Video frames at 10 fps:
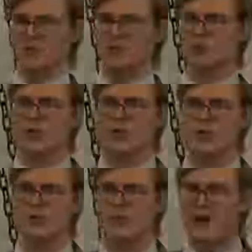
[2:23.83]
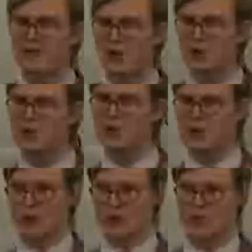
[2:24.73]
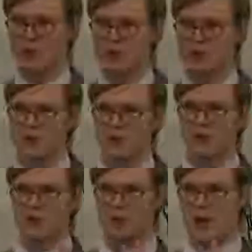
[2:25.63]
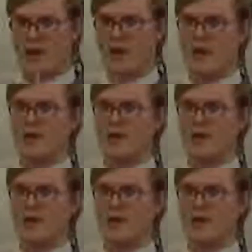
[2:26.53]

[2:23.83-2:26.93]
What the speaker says: totally new revolutionary solution